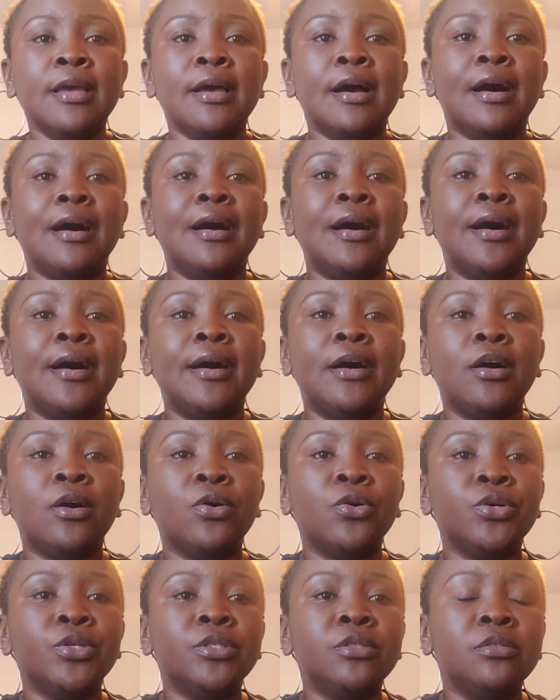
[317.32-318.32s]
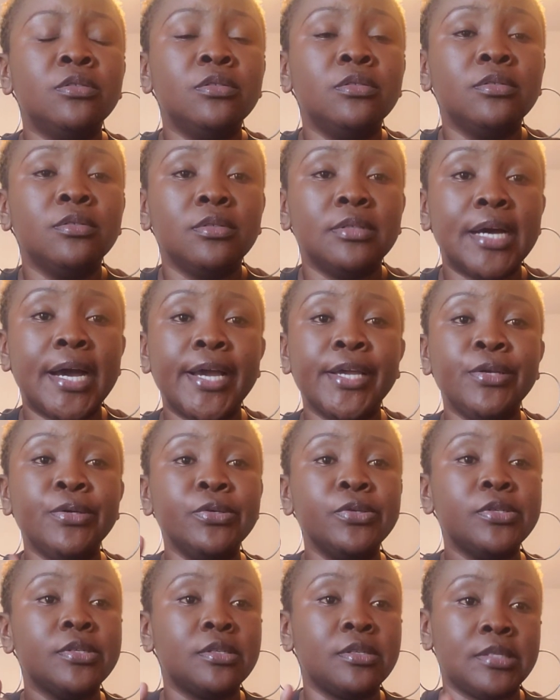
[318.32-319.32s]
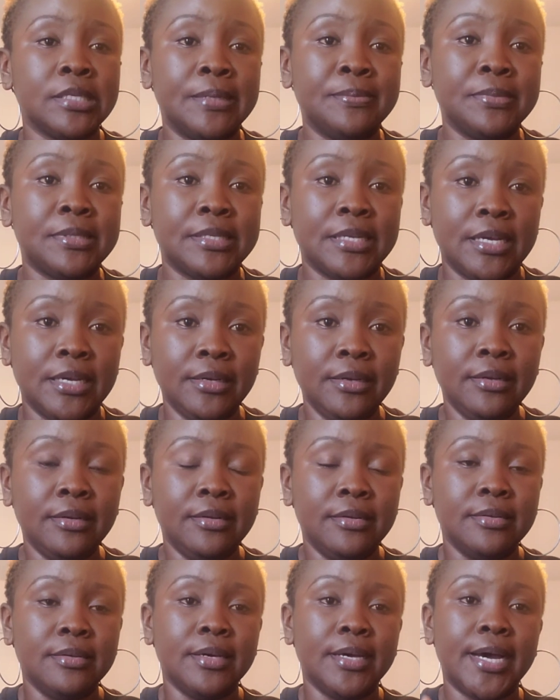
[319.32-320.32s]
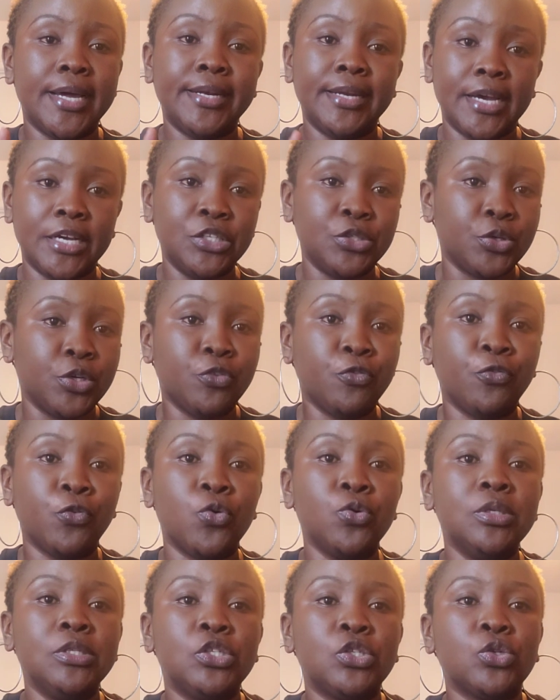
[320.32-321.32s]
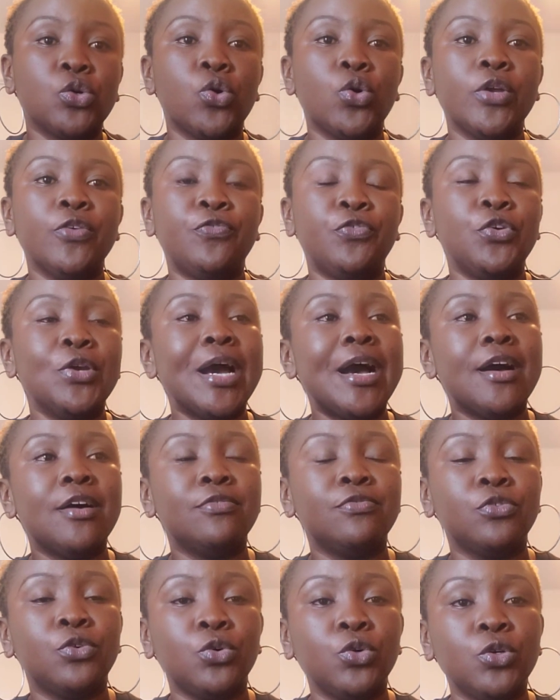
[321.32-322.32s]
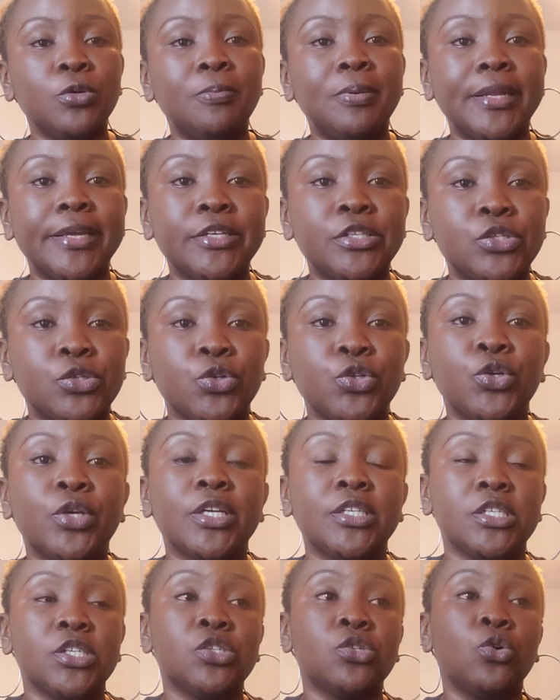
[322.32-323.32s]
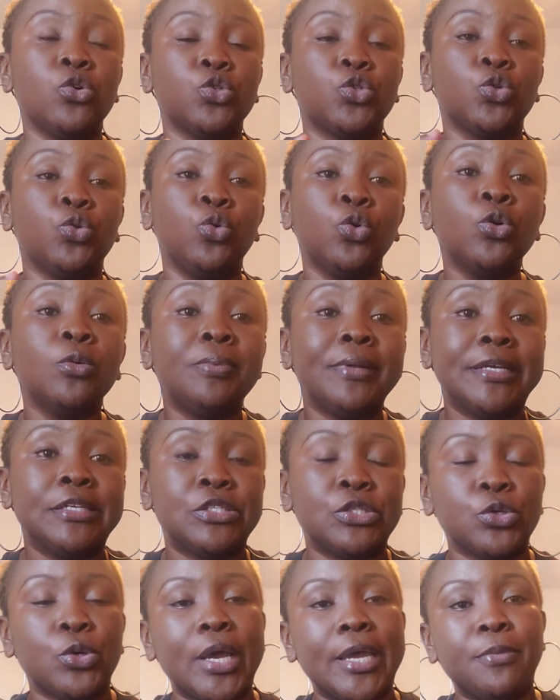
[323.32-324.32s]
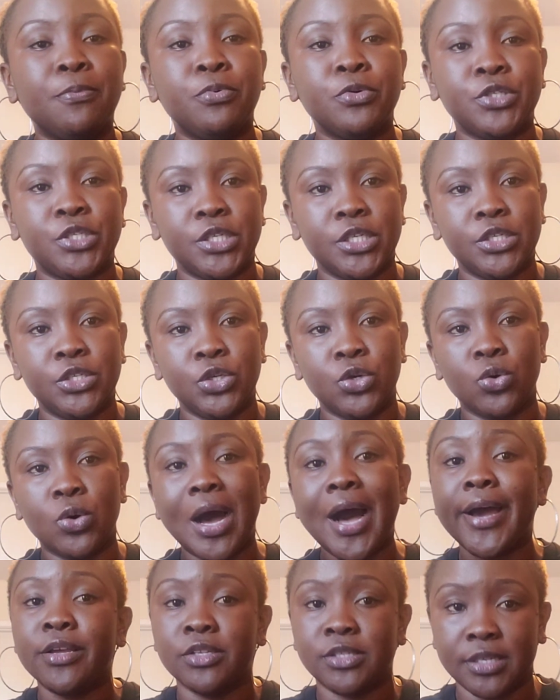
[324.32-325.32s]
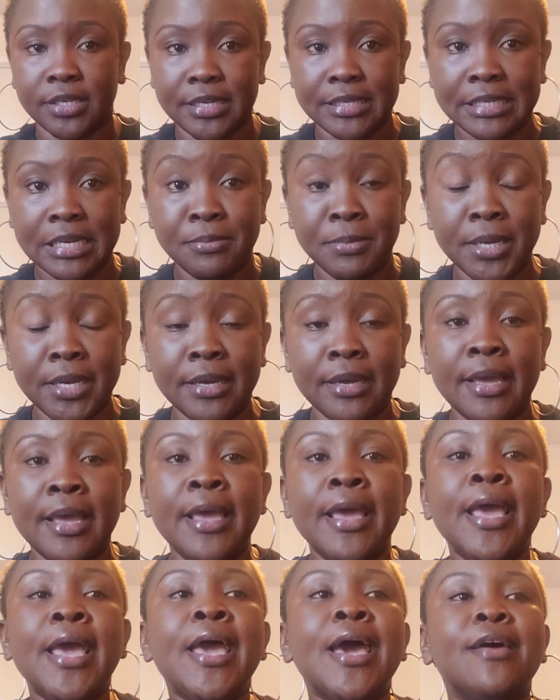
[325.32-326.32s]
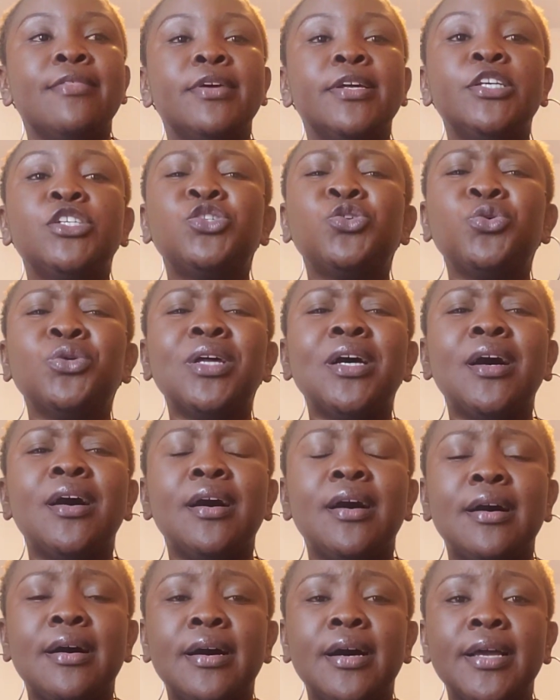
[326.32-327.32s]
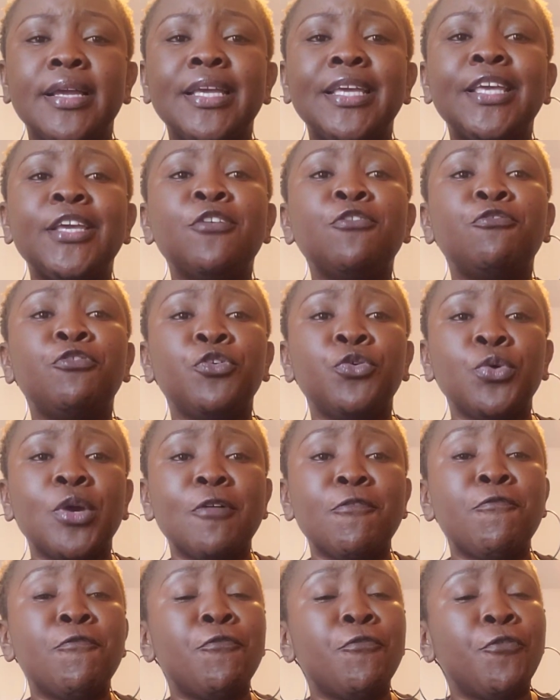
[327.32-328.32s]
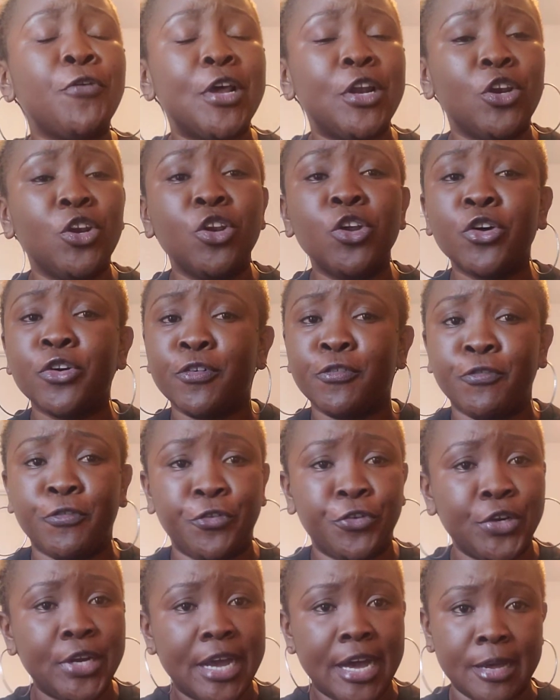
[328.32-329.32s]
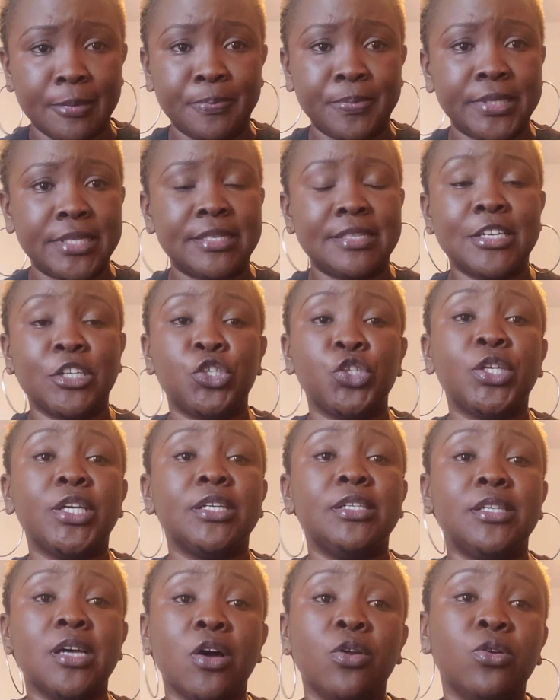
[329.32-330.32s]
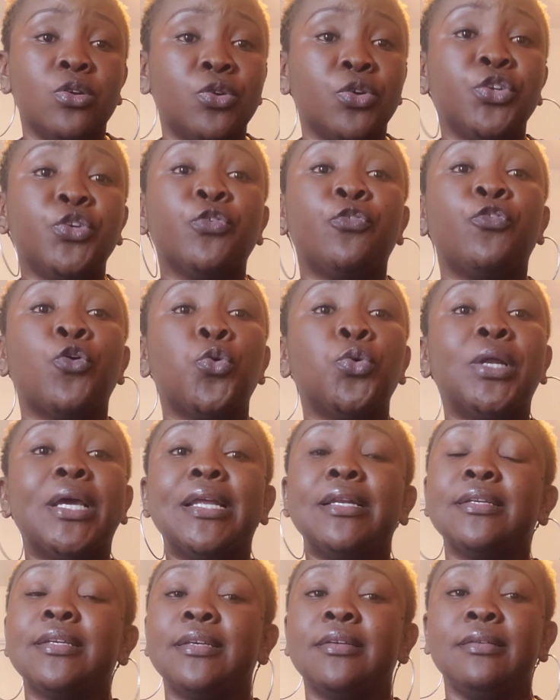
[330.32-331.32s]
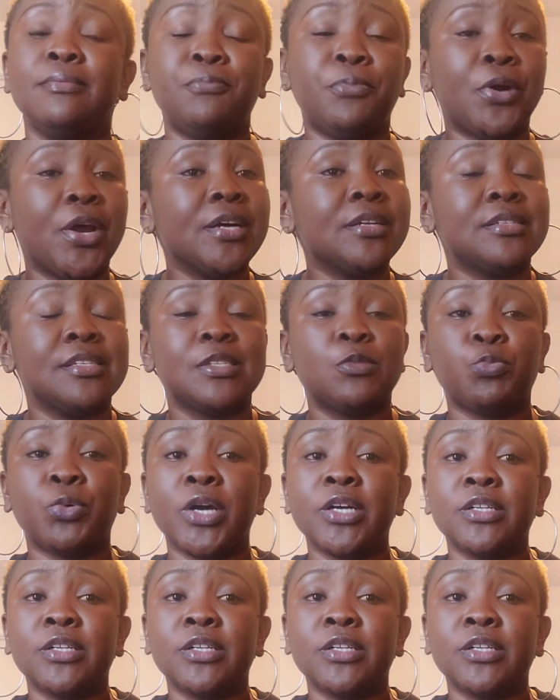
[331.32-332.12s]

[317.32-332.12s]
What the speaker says: I use Samsung, an Android phone. So if you have Google Play Store, you can just go to Google Play Store and put in your IELTS Academic, and then it's gonna give you a lot of free apps that you can download on your phone and practice